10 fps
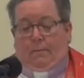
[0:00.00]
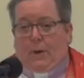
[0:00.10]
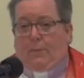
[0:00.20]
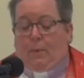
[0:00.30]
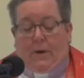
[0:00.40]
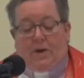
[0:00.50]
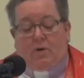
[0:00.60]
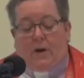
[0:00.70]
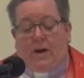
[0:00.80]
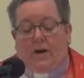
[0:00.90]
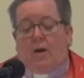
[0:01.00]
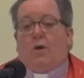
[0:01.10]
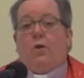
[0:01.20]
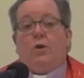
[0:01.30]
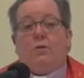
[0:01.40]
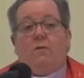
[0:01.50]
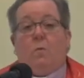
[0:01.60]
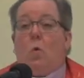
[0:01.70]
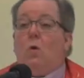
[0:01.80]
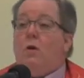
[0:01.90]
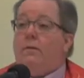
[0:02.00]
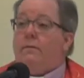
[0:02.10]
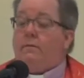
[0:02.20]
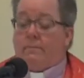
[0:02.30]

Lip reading: By perpetuating a culture of war.